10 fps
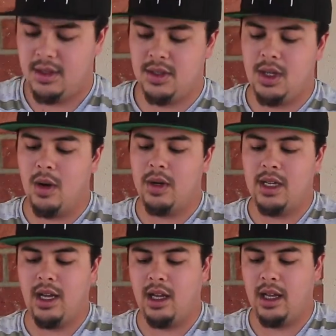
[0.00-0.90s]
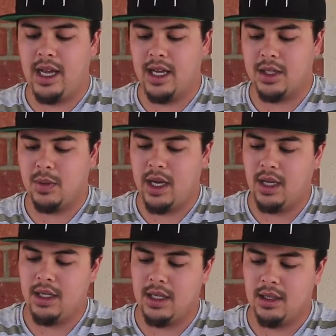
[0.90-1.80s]
So in all
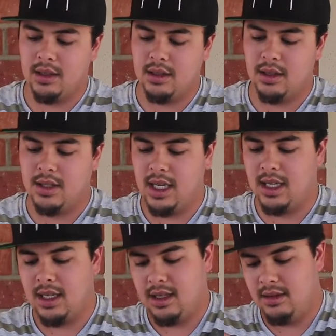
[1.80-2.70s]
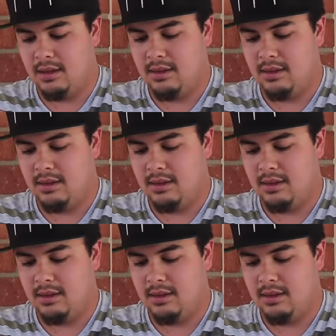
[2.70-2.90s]
actuality, you take it,